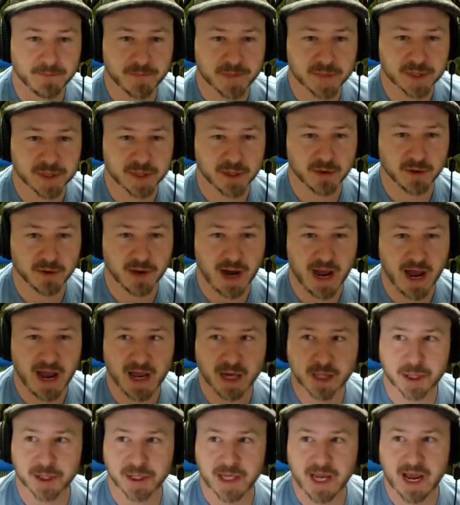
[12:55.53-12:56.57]
So I
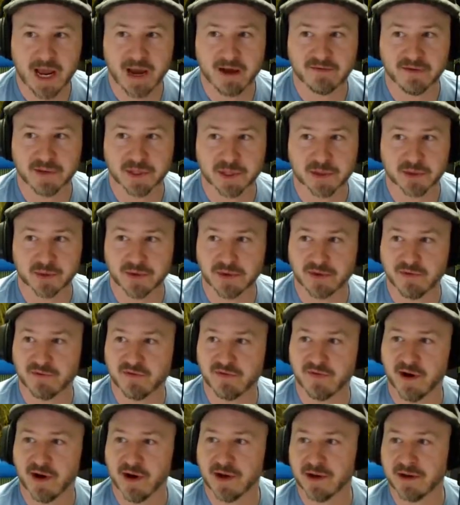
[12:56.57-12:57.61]
actually have this really
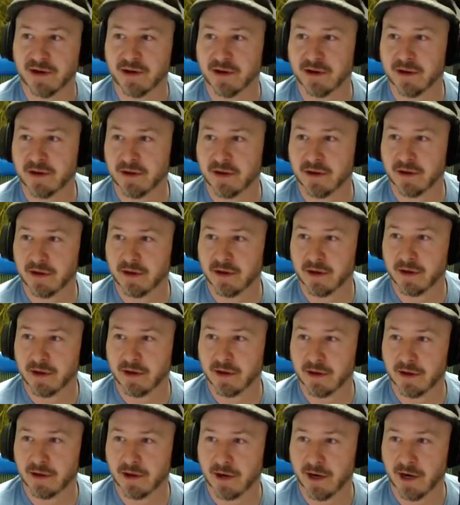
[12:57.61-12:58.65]
fun
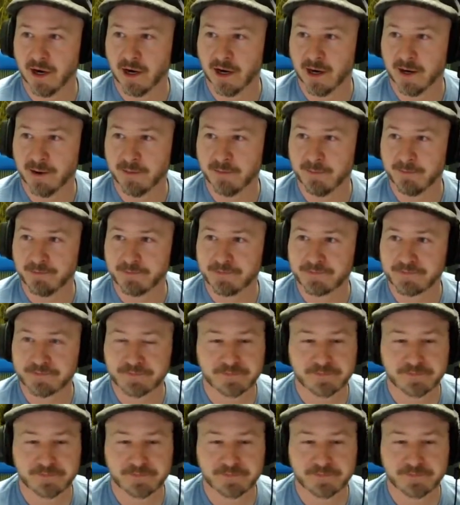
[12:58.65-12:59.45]
Wii